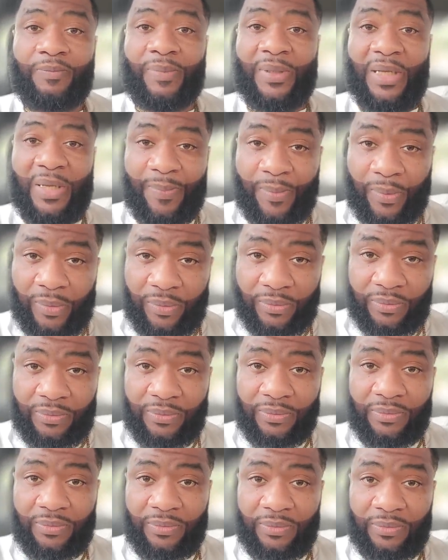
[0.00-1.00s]
People,
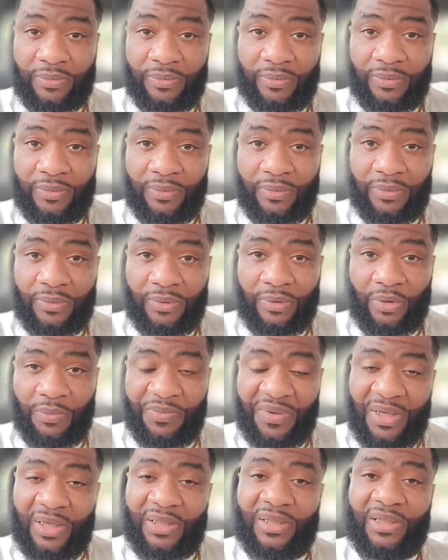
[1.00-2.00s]

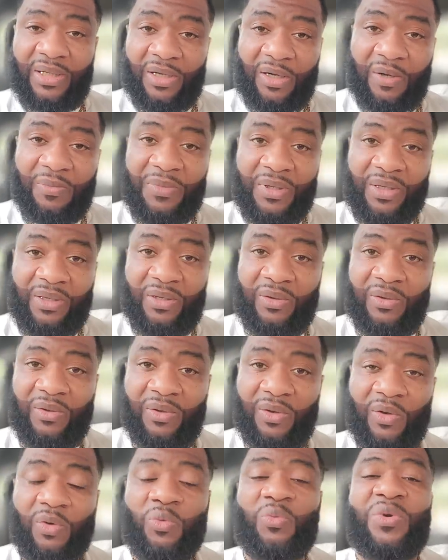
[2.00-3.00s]
you mean to tell me
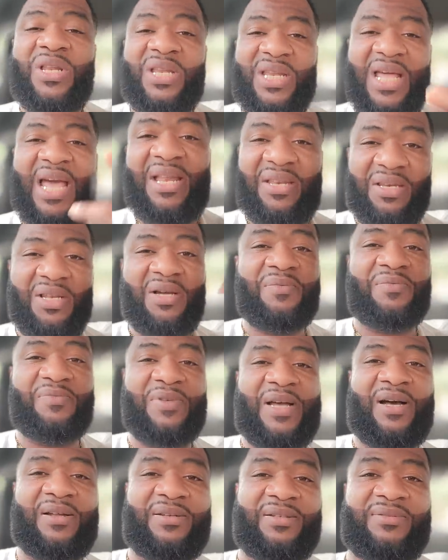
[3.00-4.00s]
we that
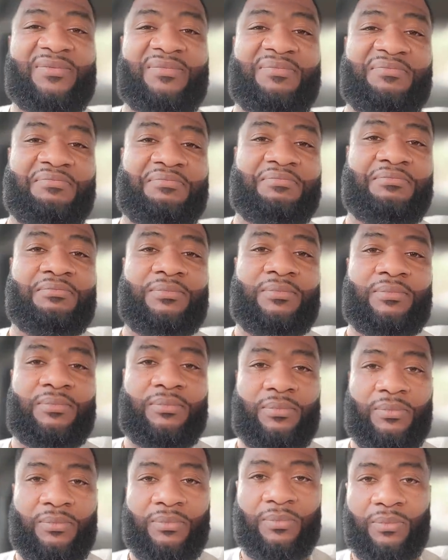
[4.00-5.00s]
dumbfounded?
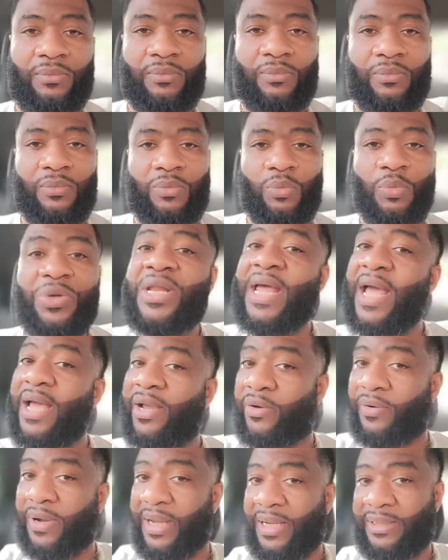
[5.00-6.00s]
We
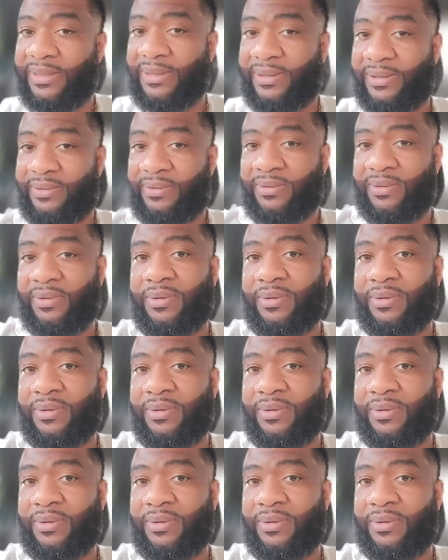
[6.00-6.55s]
that crazy?